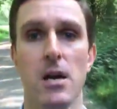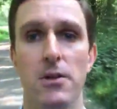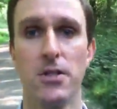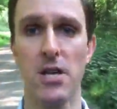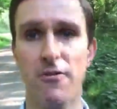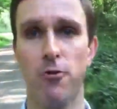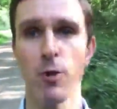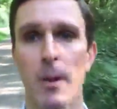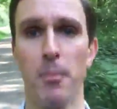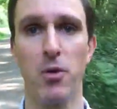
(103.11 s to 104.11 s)
the
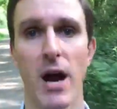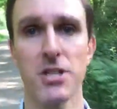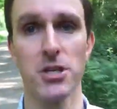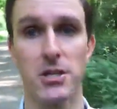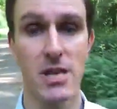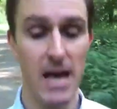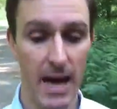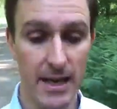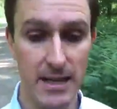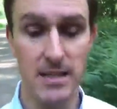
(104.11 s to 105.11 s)
differing pressures
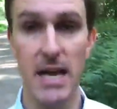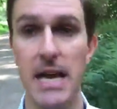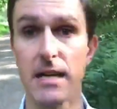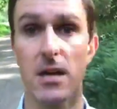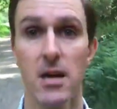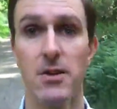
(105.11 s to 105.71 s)
and indeed